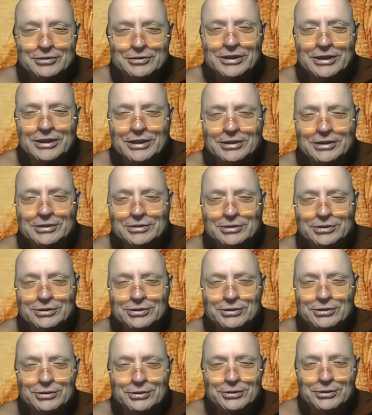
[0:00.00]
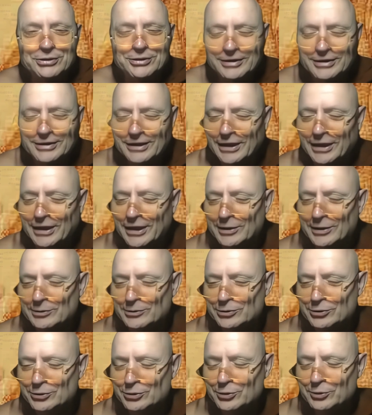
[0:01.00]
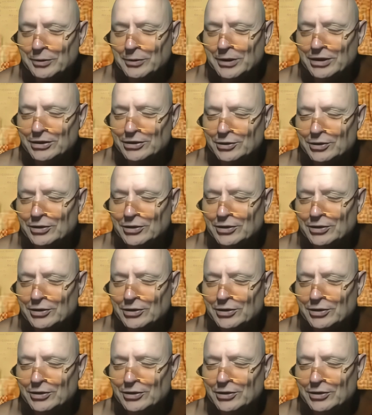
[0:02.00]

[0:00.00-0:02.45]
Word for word: things uh, too much.